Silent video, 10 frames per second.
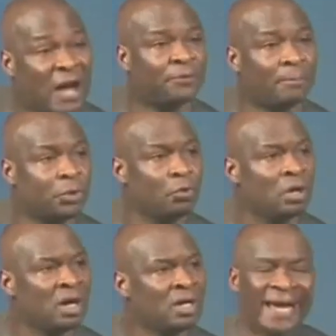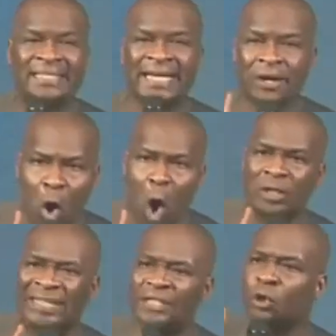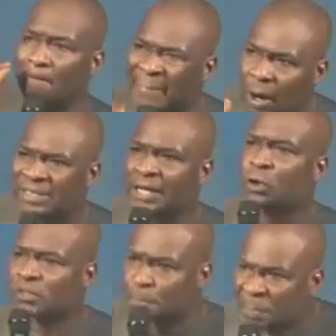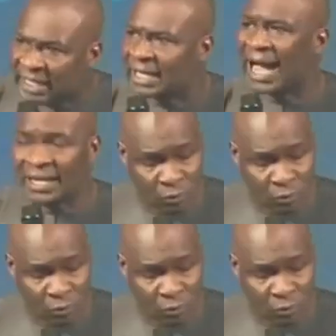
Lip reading: from you? There is a role that your mouth and your speaking has to